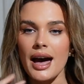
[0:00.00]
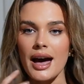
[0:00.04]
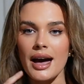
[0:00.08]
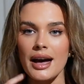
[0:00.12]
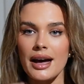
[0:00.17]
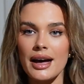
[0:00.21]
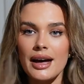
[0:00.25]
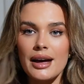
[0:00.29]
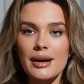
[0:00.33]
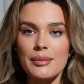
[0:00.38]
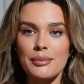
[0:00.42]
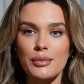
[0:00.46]

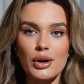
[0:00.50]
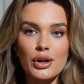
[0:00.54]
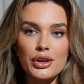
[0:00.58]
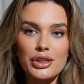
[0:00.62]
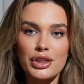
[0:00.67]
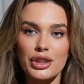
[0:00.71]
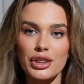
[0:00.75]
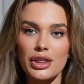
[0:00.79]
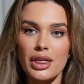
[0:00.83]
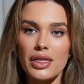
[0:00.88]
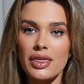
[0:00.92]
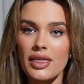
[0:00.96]

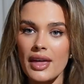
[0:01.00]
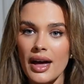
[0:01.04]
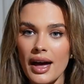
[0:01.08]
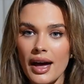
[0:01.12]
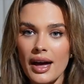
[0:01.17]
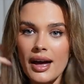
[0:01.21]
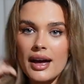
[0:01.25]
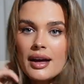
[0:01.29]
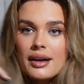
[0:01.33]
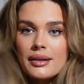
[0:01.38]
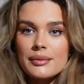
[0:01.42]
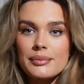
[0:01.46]
Other than
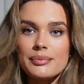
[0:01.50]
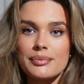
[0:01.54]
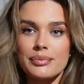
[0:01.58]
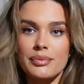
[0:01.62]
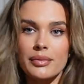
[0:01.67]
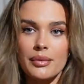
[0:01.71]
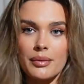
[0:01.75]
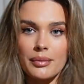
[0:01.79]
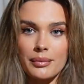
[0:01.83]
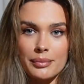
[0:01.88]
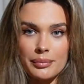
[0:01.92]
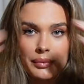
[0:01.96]
that,
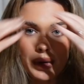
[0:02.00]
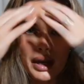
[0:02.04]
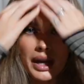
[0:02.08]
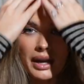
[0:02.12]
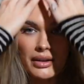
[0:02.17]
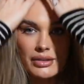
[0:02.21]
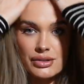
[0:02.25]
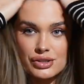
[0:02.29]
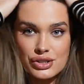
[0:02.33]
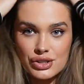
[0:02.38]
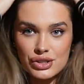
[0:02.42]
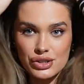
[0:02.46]
my
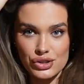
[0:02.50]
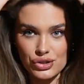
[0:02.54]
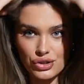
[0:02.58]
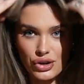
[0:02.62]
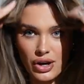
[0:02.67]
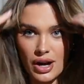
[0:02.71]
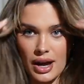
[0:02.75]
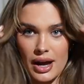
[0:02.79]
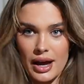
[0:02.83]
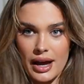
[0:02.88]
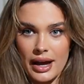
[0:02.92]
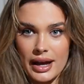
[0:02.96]
hair is just
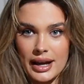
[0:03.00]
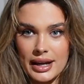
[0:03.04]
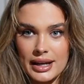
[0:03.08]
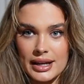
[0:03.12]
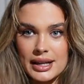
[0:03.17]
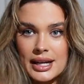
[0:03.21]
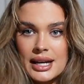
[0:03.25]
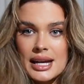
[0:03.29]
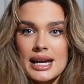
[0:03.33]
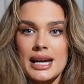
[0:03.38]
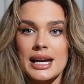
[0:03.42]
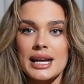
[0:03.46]
dry.